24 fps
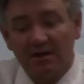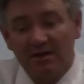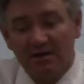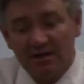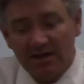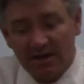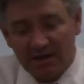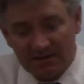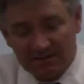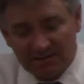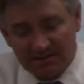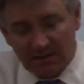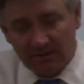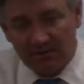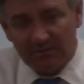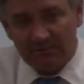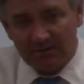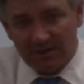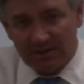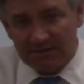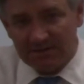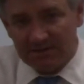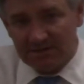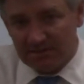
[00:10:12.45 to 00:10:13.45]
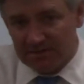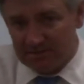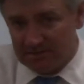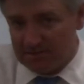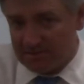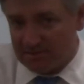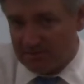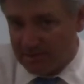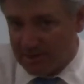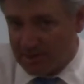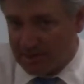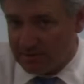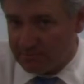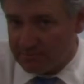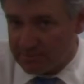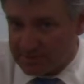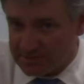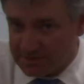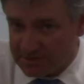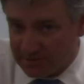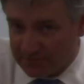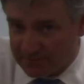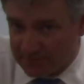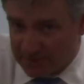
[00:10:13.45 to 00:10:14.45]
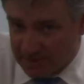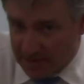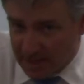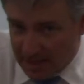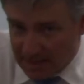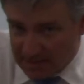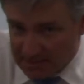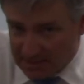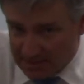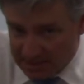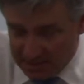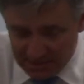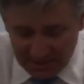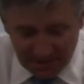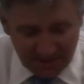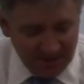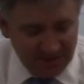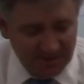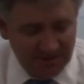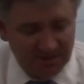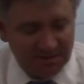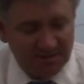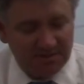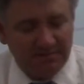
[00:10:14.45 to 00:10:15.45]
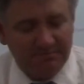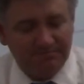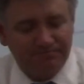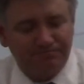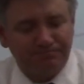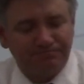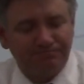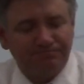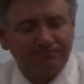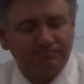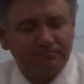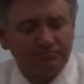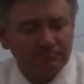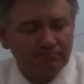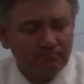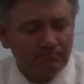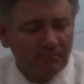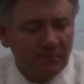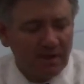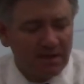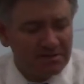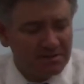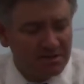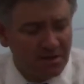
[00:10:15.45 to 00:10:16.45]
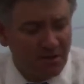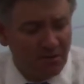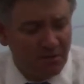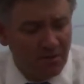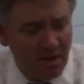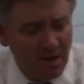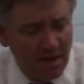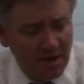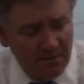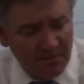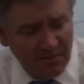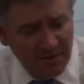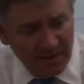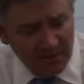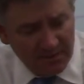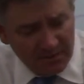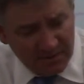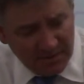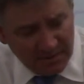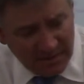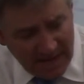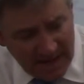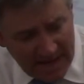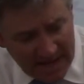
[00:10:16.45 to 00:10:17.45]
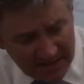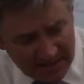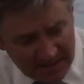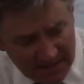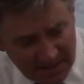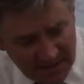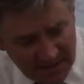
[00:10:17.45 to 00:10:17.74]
acceleration is the rate at which your velocity changes. So the other classic